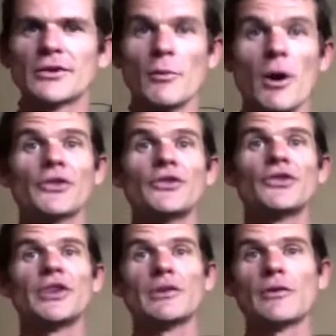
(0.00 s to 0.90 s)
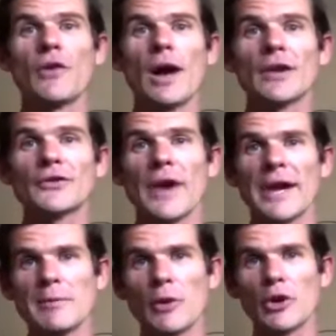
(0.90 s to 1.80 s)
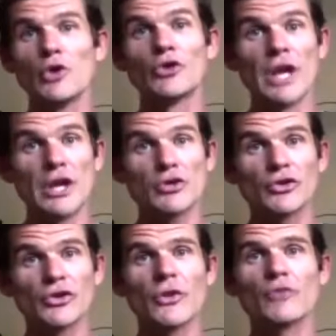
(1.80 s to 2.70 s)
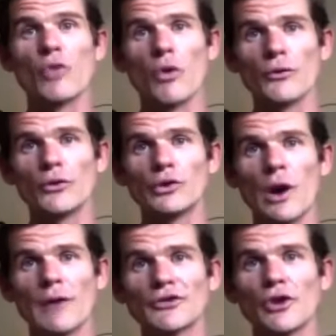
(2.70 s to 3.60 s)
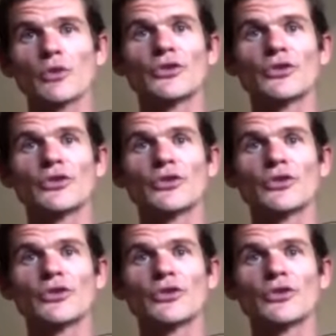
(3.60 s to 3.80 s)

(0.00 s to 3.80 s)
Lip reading: So my sincere advice for anybody who's interested in the raw food lifestyle,